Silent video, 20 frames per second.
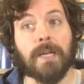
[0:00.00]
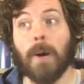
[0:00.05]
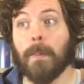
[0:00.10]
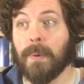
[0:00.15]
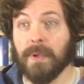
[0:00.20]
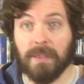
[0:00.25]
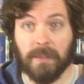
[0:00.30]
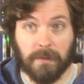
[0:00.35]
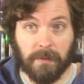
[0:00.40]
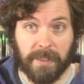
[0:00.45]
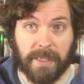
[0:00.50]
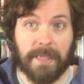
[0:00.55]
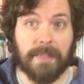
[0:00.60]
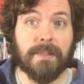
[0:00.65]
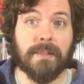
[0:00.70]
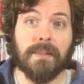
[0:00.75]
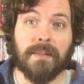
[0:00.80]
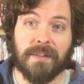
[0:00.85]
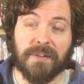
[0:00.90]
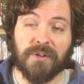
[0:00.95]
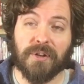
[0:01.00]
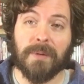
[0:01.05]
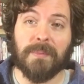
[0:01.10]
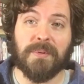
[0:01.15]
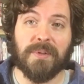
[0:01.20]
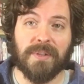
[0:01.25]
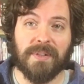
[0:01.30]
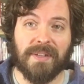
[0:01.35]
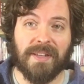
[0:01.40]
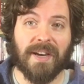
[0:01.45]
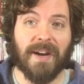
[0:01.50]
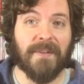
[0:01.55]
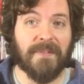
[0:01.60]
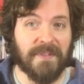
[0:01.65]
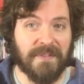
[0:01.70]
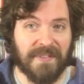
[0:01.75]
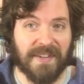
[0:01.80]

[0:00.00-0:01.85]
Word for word: I'll put the links in the description of the